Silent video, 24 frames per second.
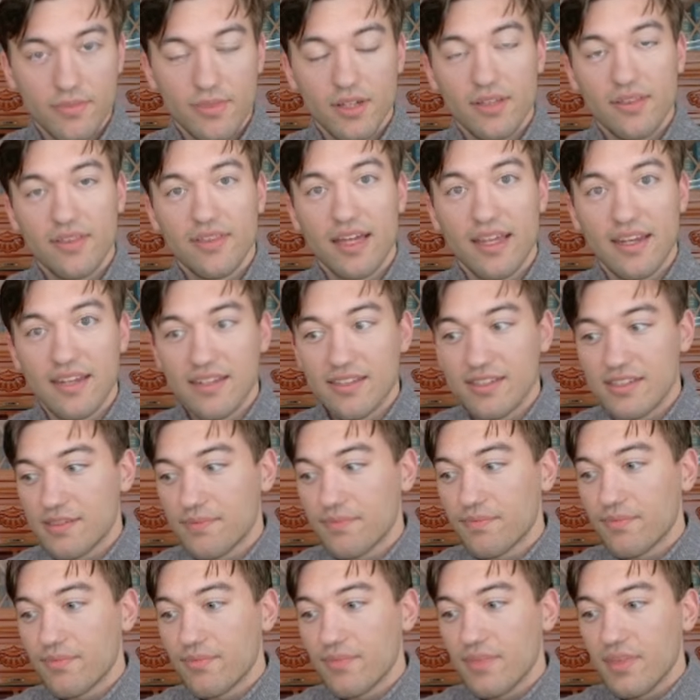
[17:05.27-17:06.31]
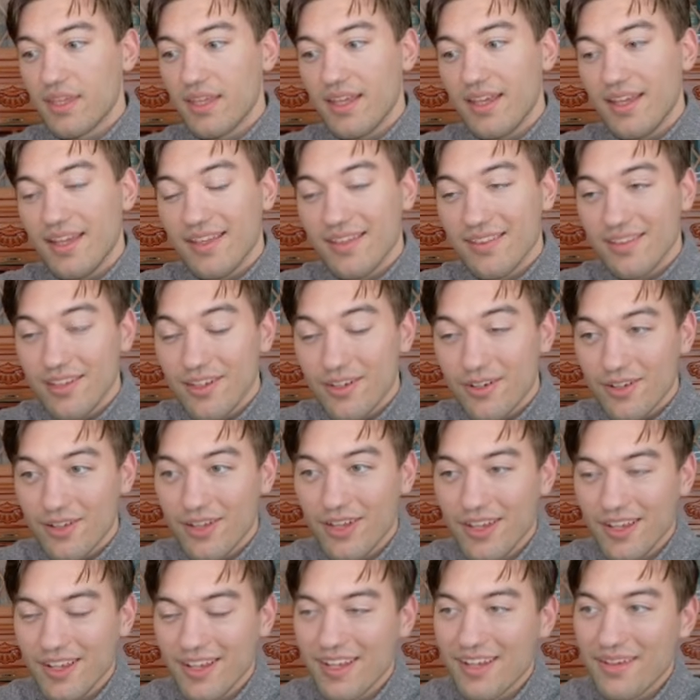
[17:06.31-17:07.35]
That is,
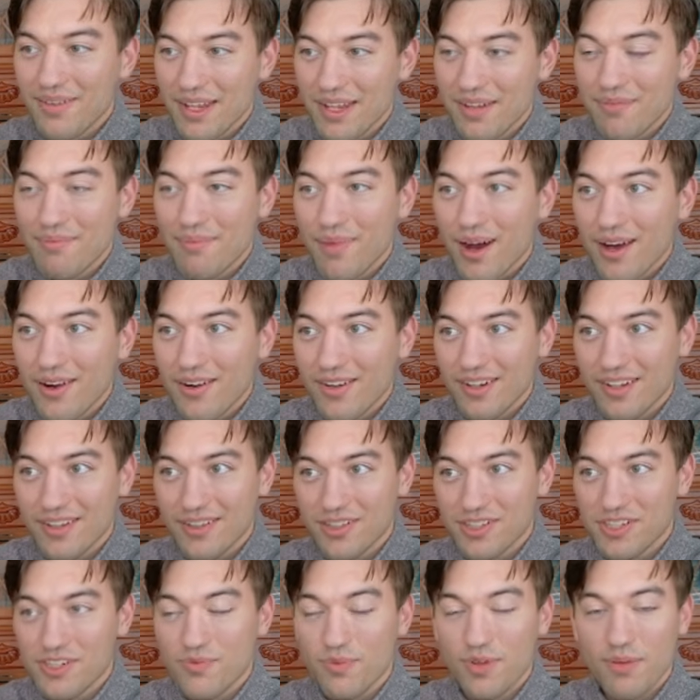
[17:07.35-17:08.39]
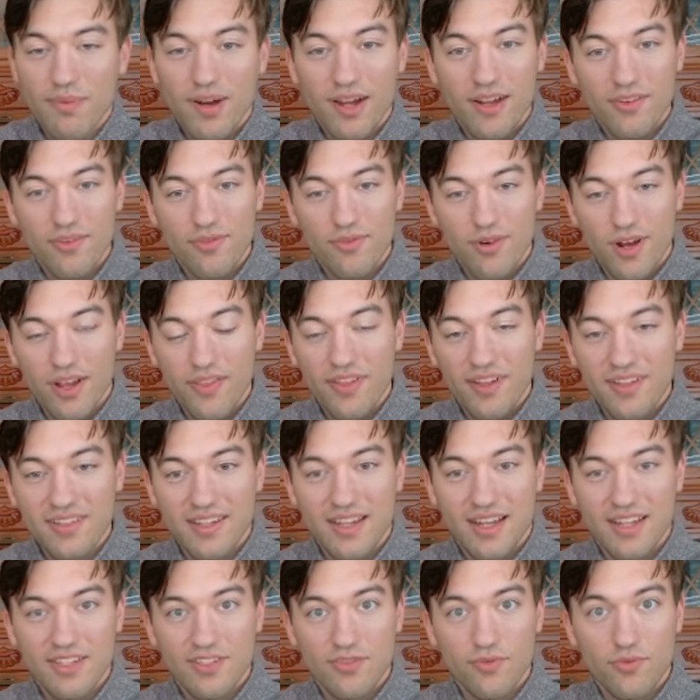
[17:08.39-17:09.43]
literally in modern English, we might write this
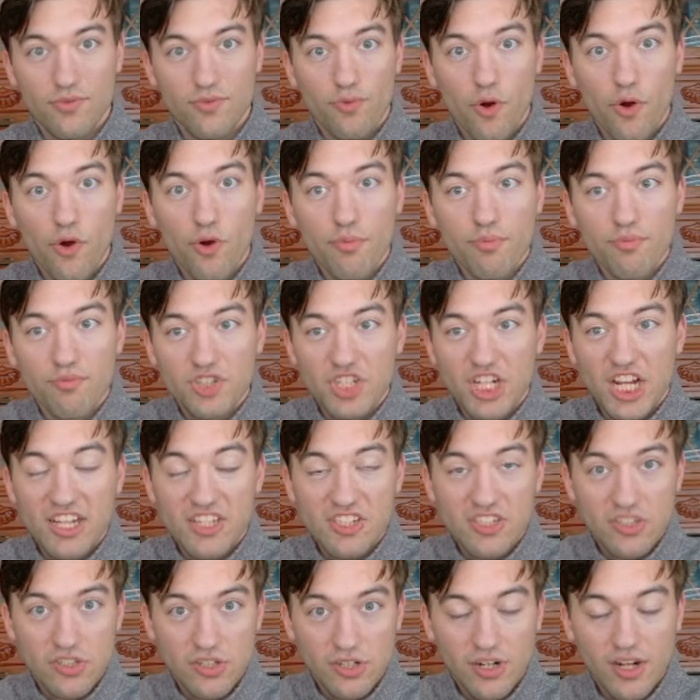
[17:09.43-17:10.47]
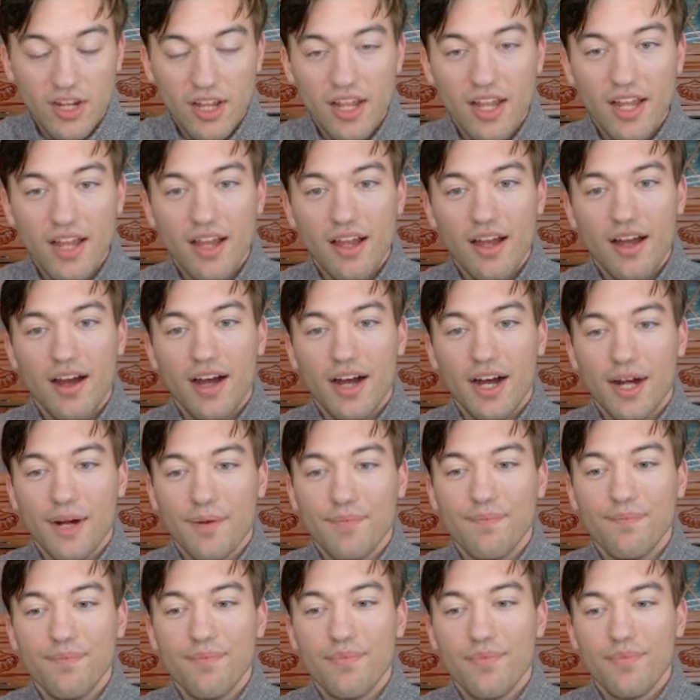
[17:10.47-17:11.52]
as Rome-Chester,
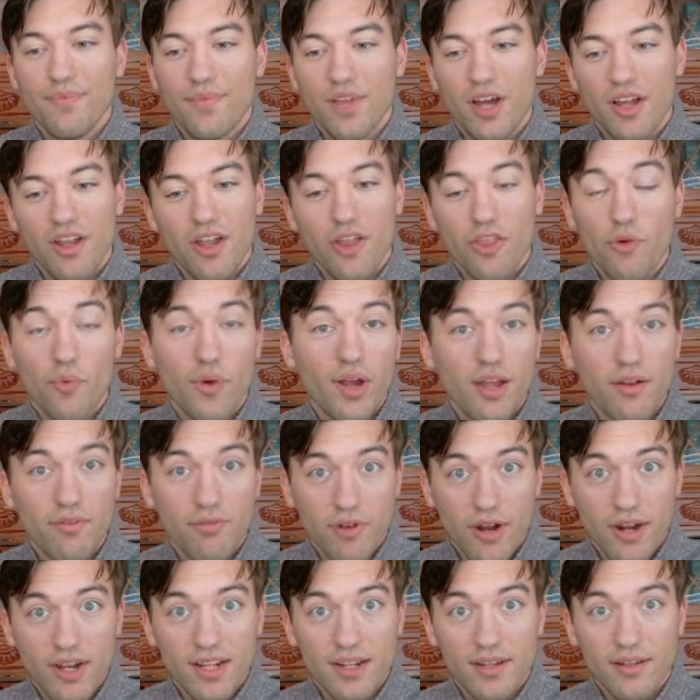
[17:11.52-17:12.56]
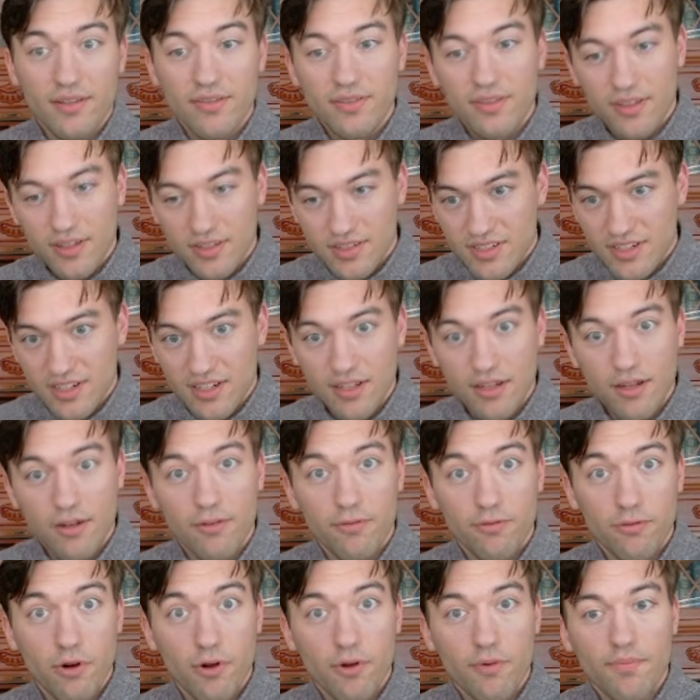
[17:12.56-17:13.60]
another way of writing the city of
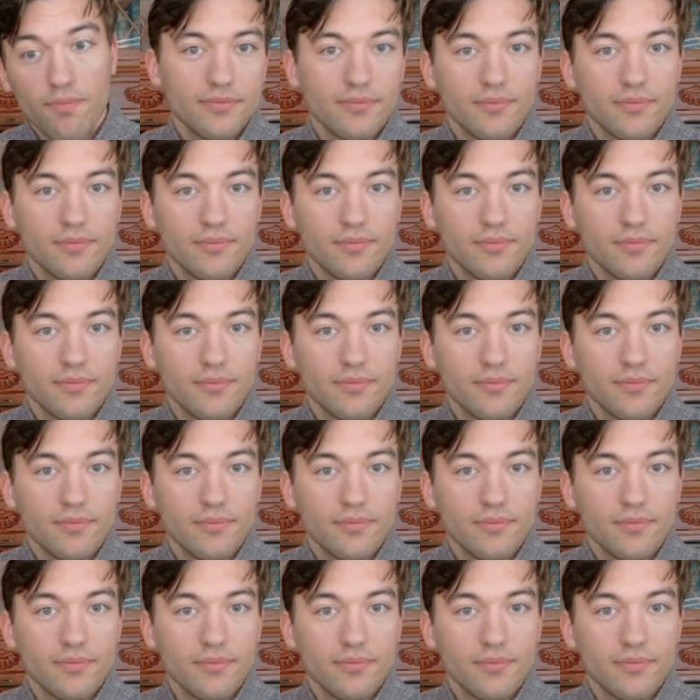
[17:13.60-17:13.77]
Rome.